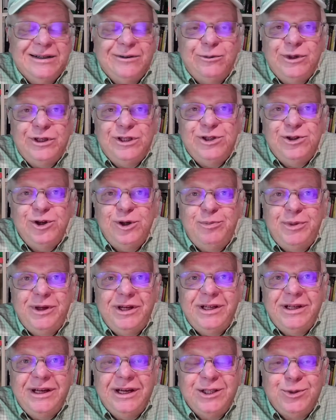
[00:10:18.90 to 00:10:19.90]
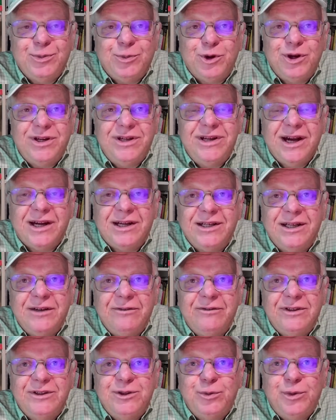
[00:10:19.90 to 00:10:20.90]
We should be as
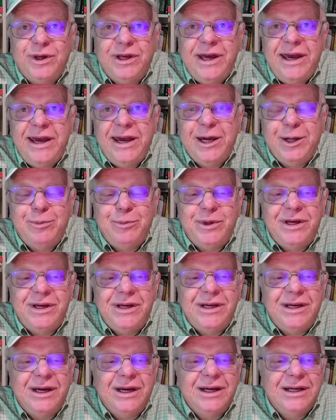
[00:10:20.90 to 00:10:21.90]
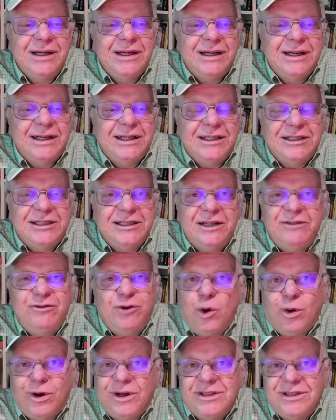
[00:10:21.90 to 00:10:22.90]
productive as we can be.
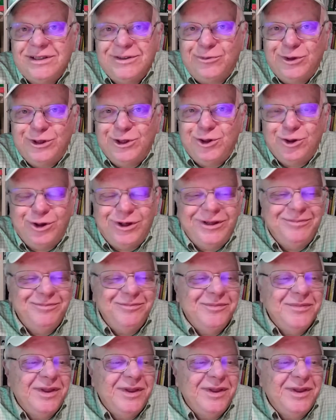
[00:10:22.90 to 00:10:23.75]
Of course, we should.